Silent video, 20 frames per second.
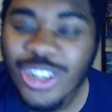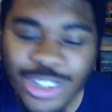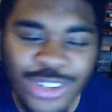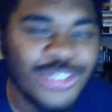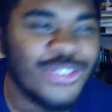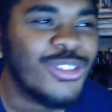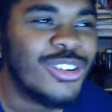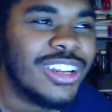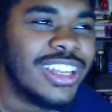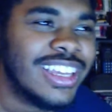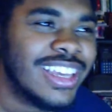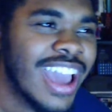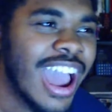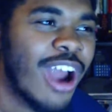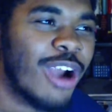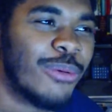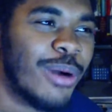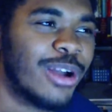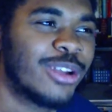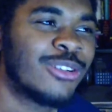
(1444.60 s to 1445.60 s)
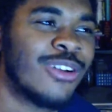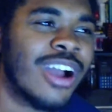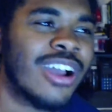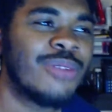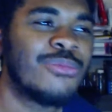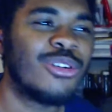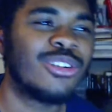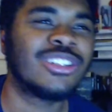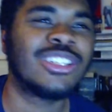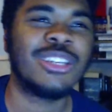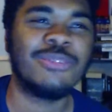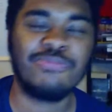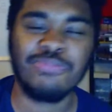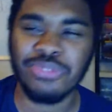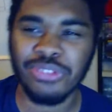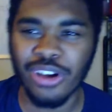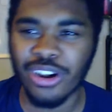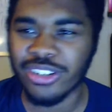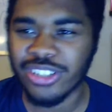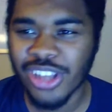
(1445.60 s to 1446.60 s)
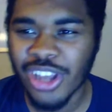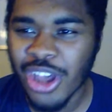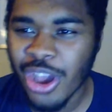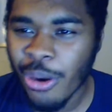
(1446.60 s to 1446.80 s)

truly care about Dragon Ball Z plot,